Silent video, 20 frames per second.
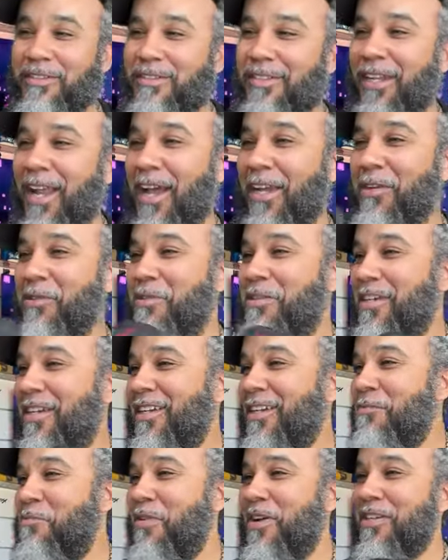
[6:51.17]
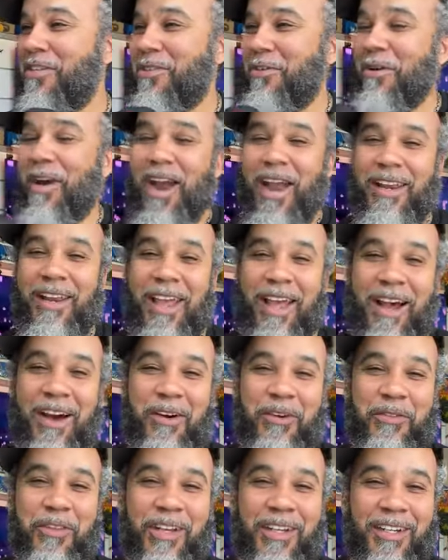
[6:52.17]
like you see in the picture right now
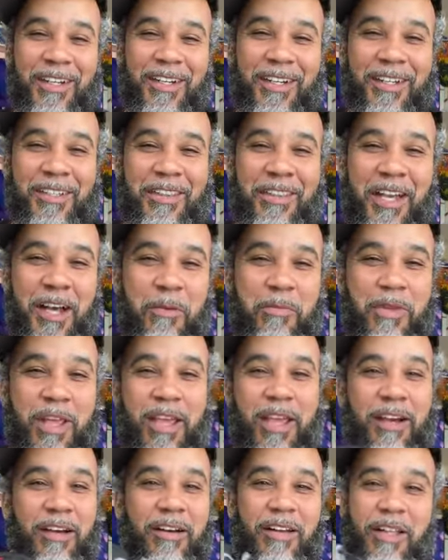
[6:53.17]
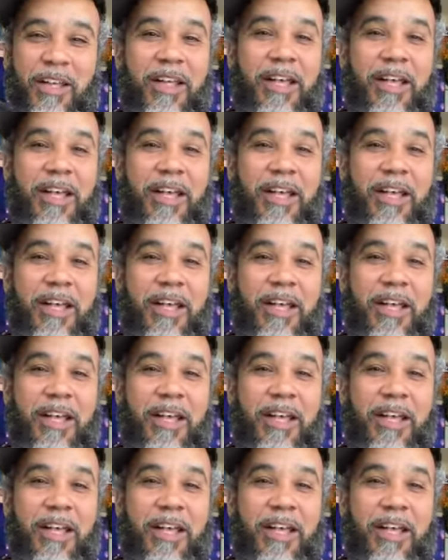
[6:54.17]
on the uh, thumbnail.